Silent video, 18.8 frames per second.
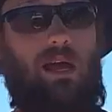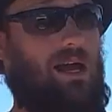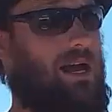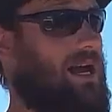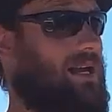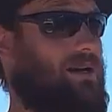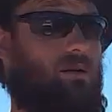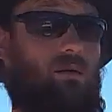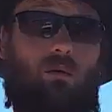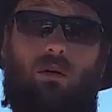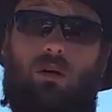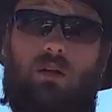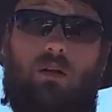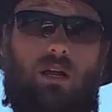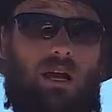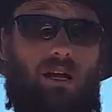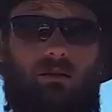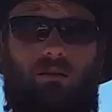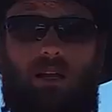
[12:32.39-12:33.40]
I
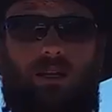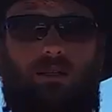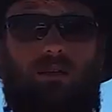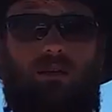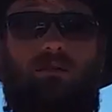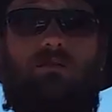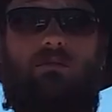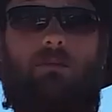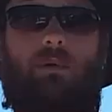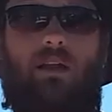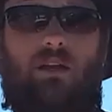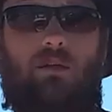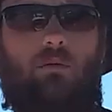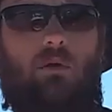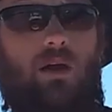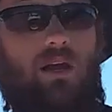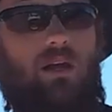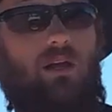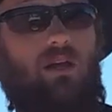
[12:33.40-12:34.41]
don't like to use them
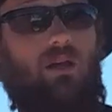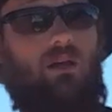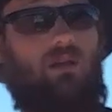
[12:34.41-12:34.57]
anyway.